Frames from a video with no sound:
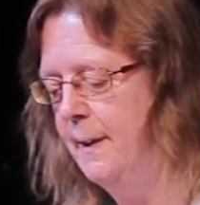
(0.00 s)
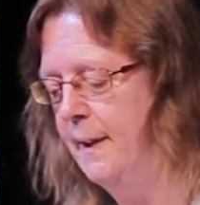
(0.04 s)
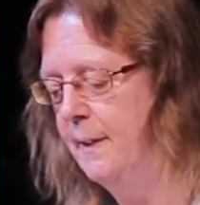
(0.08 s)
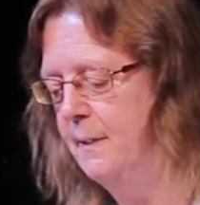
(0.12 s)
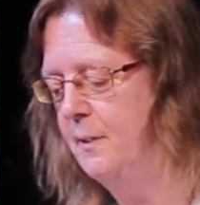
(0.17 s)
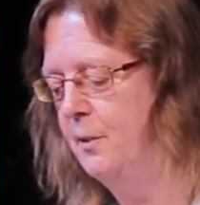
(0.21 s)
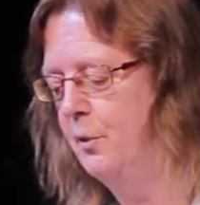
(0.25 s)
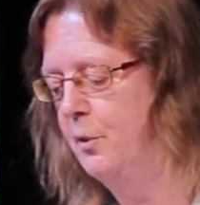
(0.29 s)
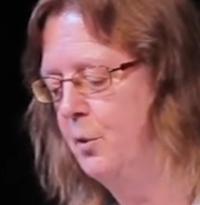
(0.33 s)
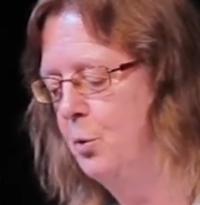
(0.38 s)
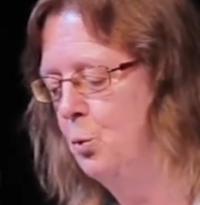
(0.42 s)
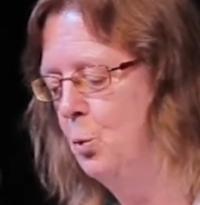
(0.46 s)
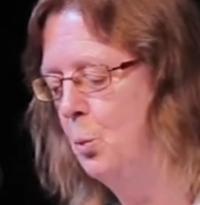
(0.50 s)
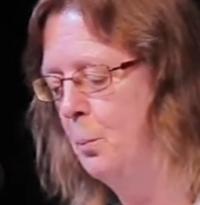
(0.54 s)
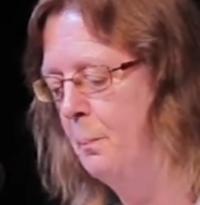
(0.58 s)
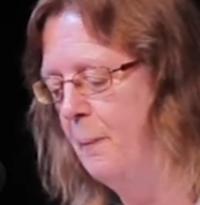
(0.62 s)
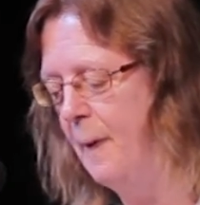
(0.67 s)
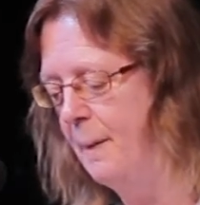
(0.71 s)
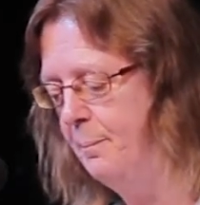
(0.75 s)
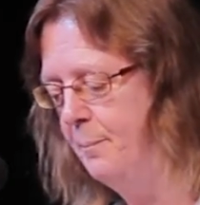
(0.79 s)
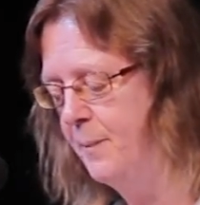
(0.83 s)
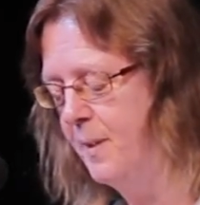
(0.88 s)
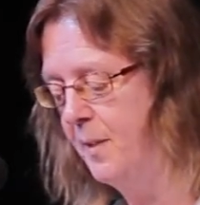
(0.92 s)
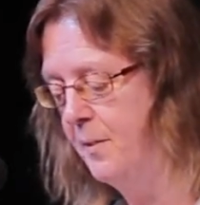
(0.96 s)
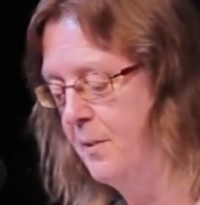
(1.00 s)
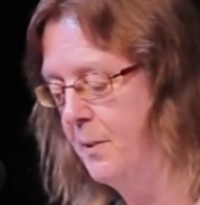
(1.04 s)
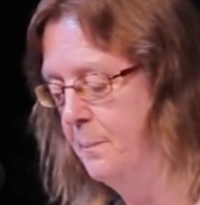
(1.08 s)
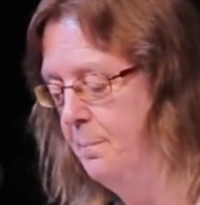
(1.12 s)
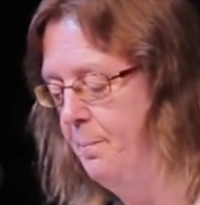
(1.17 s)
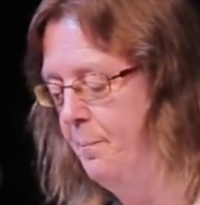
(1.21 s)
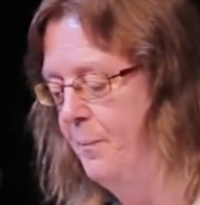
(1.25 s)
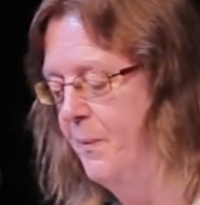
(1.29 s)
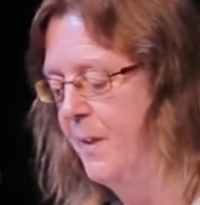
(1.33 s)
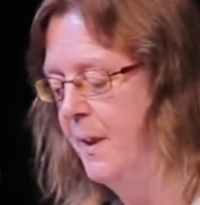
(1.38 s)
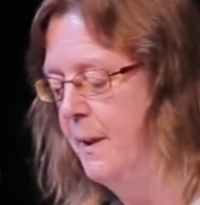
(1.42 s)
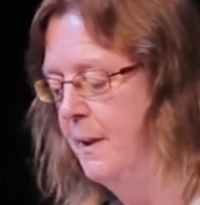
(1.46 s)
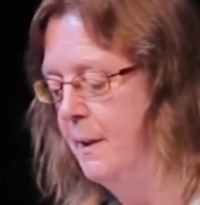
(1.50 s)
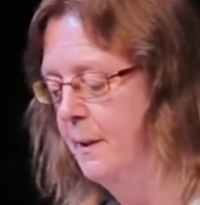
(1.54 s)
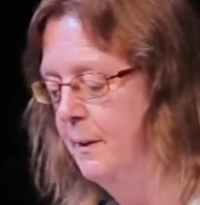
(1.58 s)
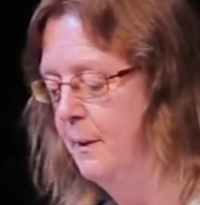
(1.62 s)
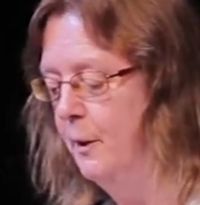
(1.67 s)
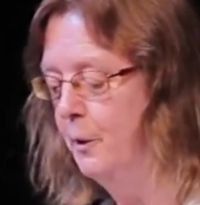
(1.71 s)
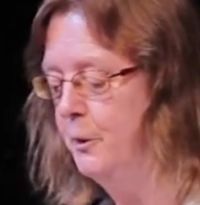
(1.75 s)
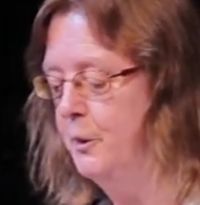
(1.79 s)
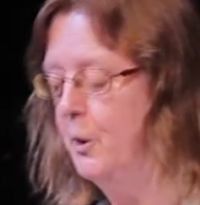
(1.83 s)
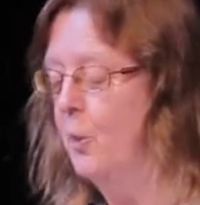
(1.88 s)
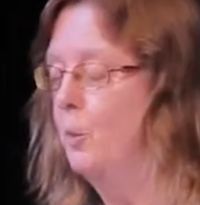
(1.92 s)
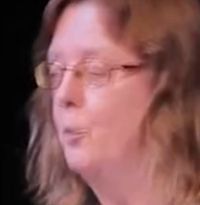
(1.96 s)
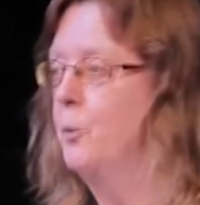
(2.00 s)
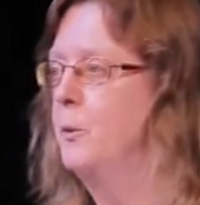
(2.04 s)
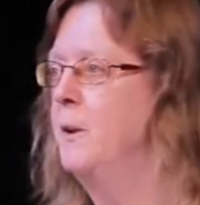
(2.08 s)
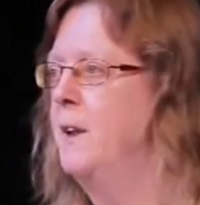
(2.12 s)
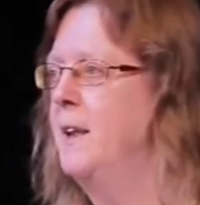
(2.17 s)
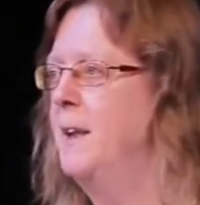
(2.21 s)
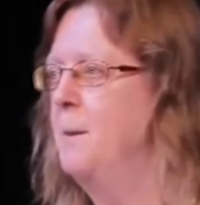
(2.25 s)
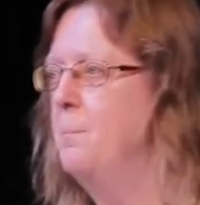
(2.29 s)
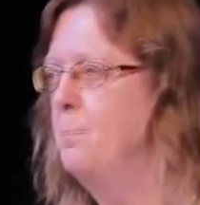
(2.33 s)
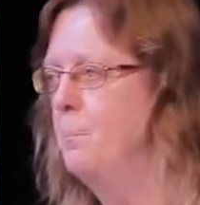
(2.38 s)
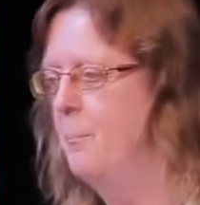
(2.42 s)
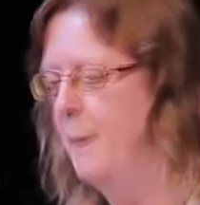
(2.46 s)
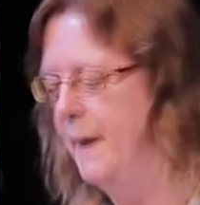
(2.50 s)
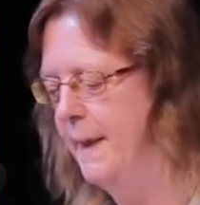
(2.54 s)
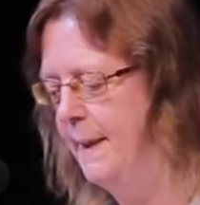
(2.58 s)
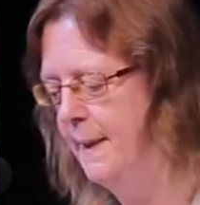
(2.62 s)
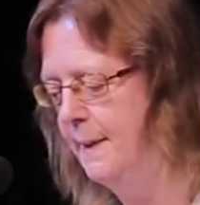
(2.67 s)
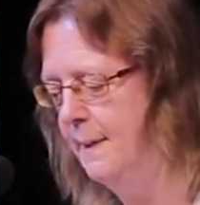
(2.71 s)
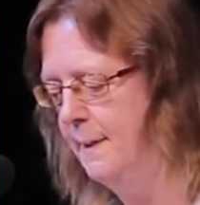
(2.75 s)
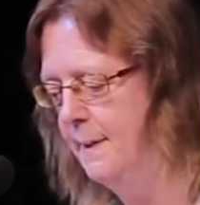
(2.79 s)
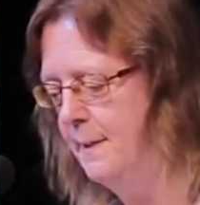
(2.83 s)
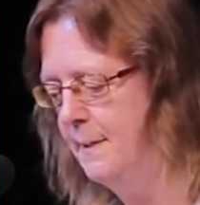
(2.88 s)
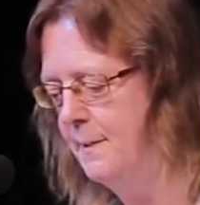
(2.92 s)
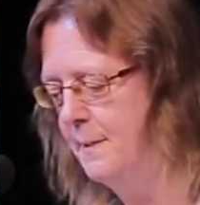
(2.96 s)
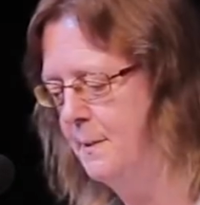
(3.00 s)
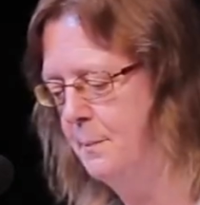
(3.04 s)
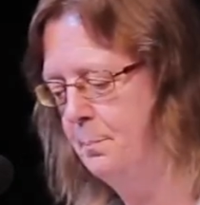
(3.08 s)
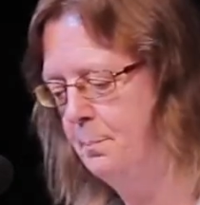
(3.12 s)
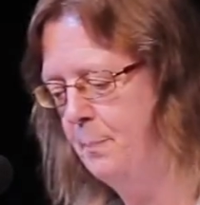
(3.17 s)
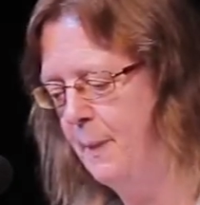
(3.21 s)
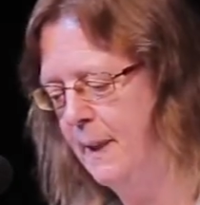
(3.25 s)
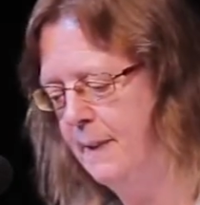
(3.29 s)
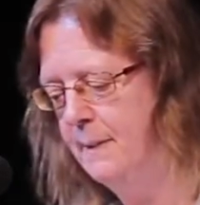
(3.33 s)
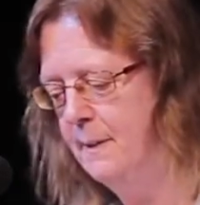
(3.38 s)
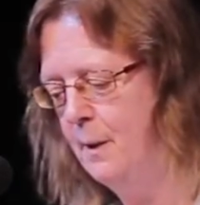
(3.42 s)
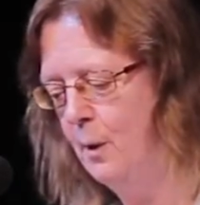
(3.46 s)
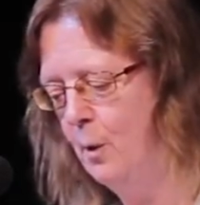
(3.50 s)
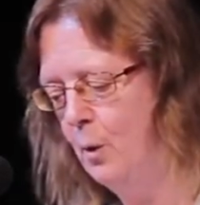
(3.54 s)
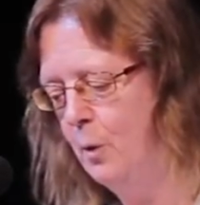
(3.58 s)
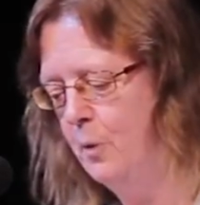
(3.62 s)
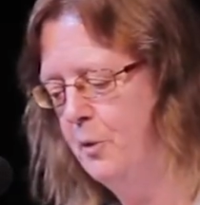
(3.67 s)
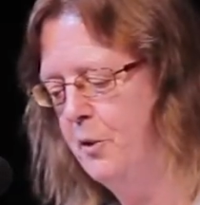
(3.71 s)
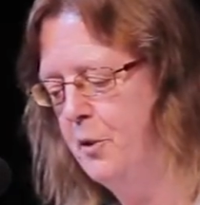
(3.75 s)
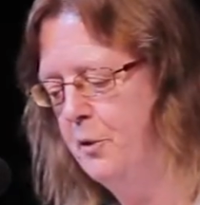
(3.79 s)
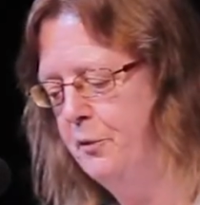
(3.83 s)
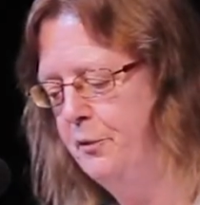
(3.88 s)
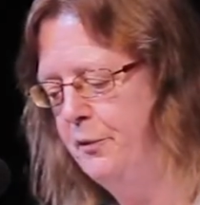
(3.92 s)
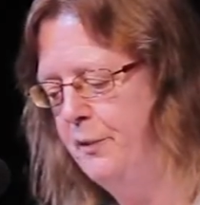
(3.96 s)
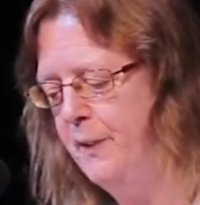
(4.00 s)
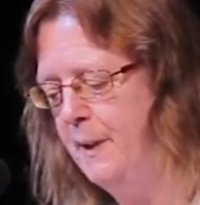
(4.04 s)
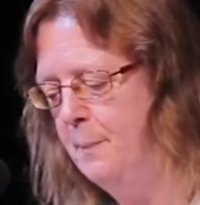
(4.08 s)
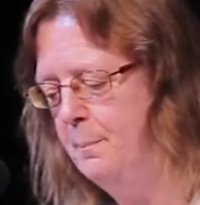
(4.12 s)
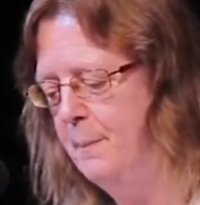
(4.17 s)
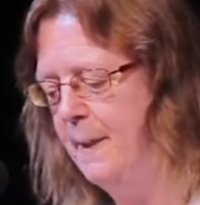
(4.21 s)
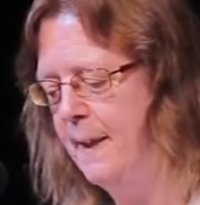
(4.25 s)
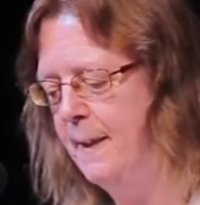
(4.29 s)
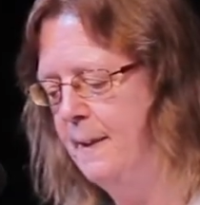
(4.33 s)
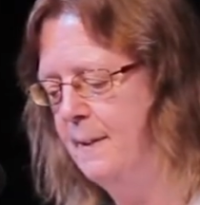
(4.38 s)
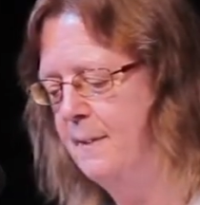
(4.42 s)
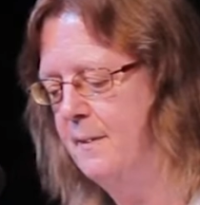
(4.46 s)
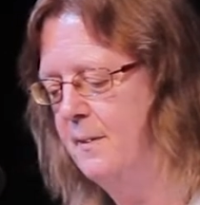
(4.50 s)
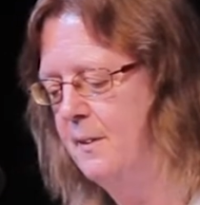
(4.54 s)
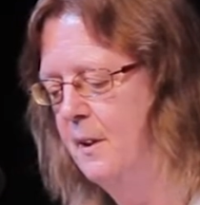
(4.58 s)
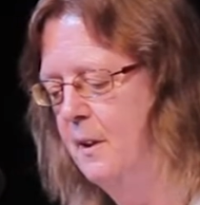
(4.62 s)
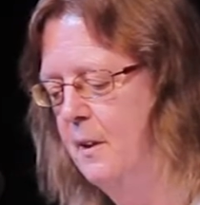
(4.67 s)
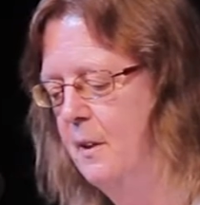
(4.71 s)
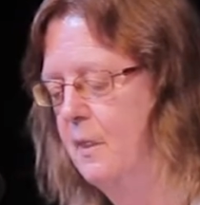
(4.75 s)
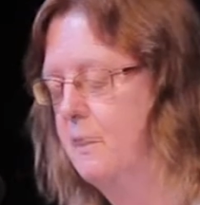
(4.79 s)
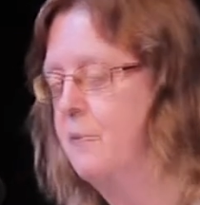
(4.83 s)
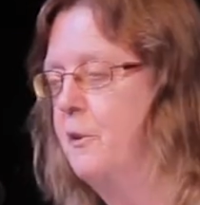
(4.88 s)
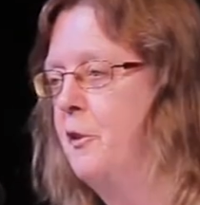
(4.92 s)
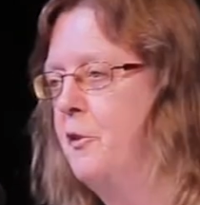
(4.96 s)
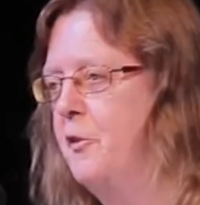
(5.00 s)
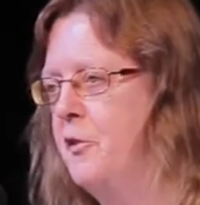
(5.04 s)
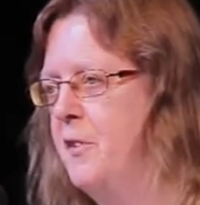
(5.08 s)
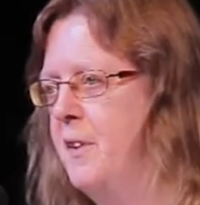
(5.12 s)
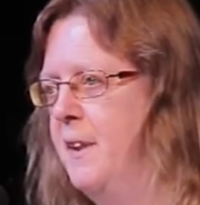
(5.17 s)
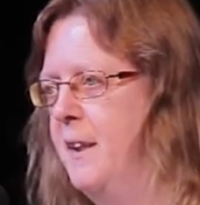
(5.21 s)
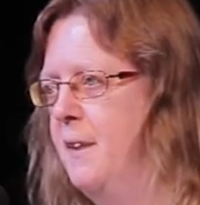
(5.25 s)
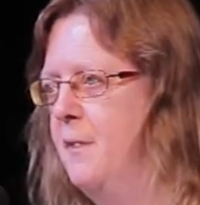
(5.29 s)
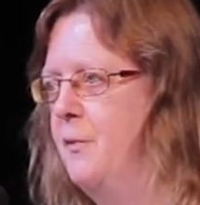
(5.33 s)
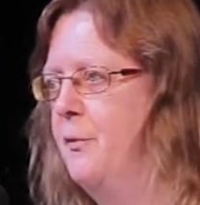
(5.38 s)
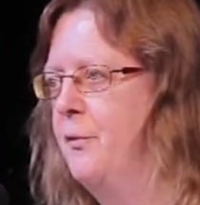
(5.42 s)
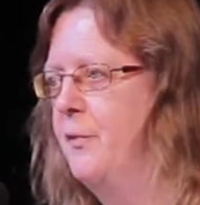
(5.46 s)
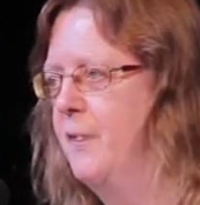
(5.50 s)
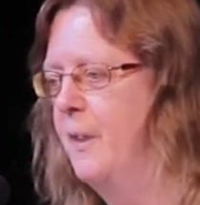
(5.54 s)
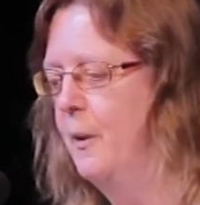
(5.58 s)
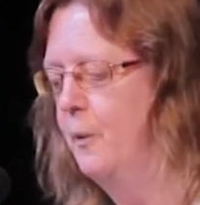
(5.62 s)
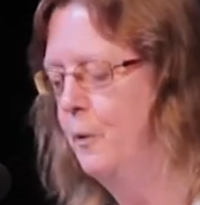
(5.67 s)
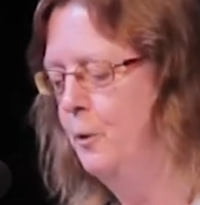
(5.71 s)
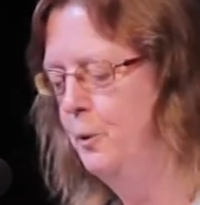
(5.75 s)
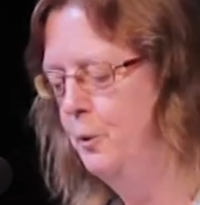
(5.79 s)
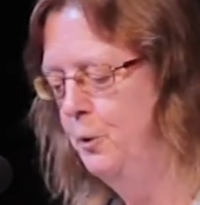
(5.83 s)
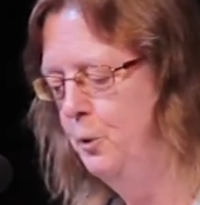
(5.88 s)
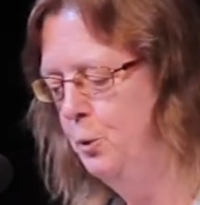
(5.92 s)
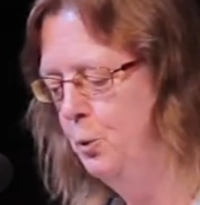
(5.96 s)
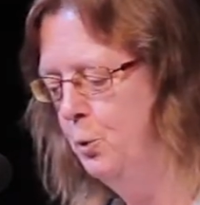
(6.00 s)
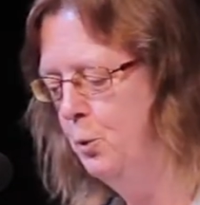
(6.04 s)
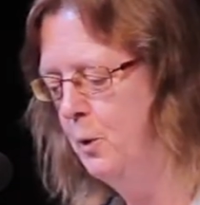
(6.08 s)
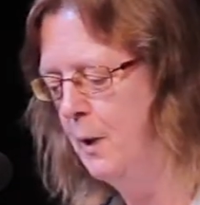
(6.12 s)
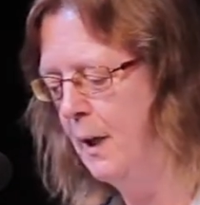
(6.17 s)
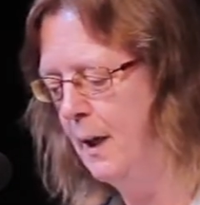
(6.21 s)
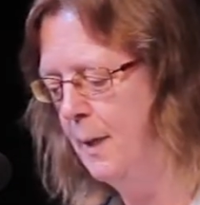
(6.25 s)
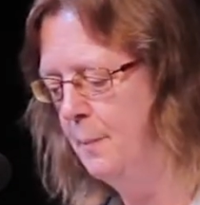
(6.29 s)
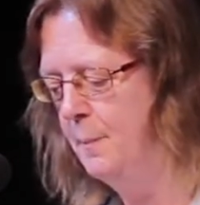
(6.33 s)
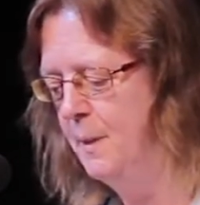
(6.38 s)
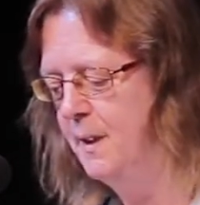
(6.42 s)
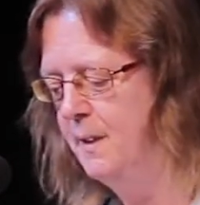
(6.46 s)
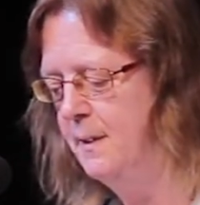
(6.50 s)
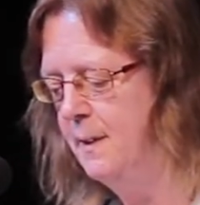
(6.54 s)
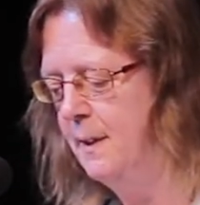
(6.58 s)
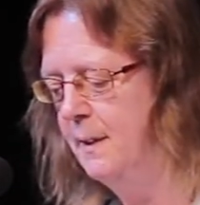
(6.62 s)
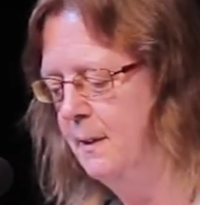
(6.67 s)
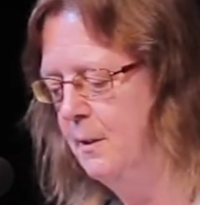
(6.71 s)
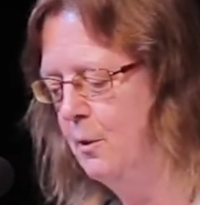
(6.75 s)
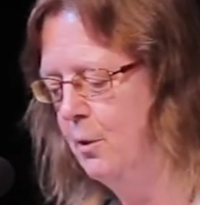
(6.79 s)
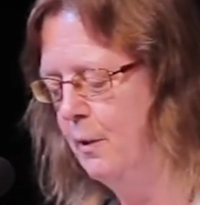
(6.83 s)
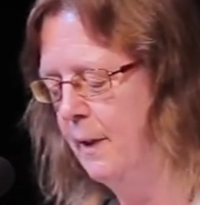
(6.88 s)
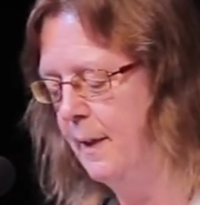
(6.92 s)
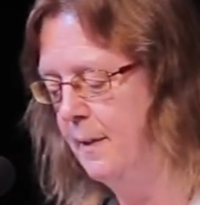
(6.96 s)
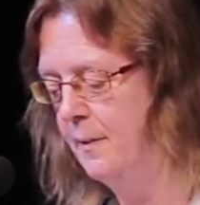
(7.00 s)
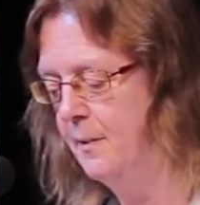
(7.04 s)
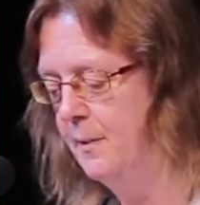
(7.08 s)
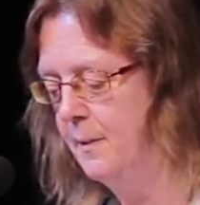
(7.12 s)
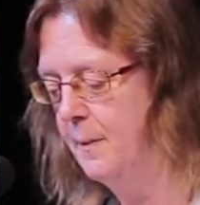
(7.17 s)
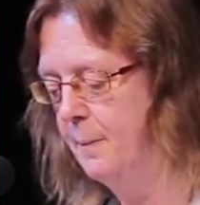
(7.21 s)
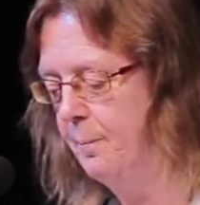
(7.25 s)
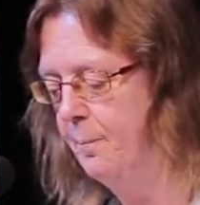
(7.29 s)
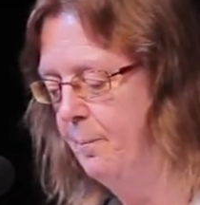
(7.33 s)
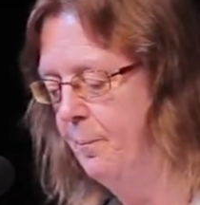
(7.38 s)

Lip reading: that through baptism, not only males but also females receive their new garment in Christ.